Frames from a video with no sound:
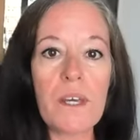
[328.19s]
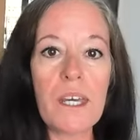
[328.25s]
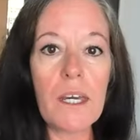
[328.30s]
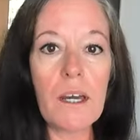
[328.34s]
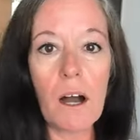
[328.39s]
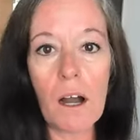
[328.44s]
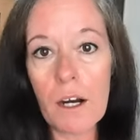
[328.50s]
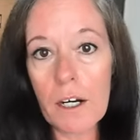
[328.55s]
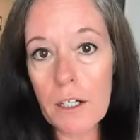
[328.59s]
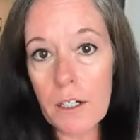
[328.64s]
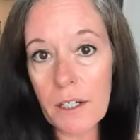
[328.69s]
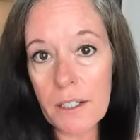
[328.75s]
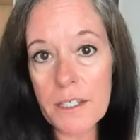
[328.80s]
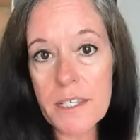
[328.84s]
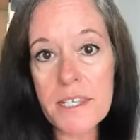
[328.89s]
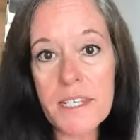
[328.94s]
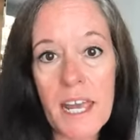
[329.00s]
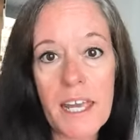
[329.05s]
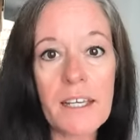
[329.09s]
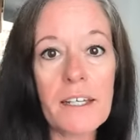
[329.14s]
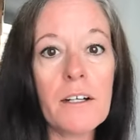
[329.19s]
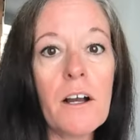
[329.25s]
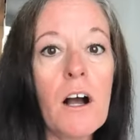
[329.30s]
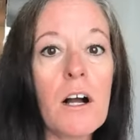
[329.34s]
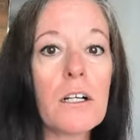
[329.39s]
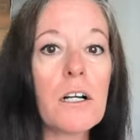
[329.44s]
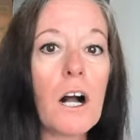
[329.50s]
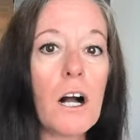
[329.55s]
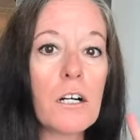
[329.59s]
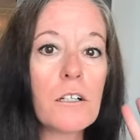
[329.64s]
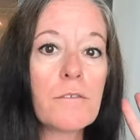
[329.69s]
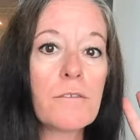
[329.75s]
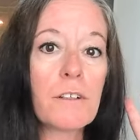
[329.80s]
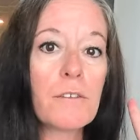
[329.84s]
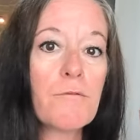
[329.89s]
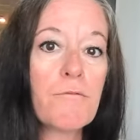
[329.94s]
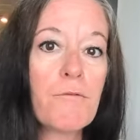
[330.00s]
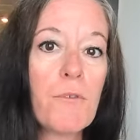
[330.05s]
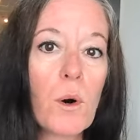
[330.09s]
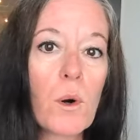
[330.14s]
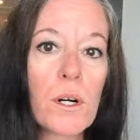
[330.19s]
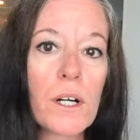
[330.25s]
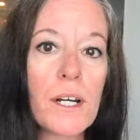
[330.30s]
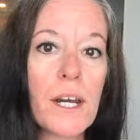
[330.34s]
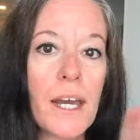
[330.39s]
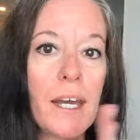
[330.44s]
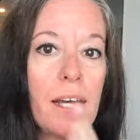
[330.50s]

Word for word: we are staying in Hong Kong for four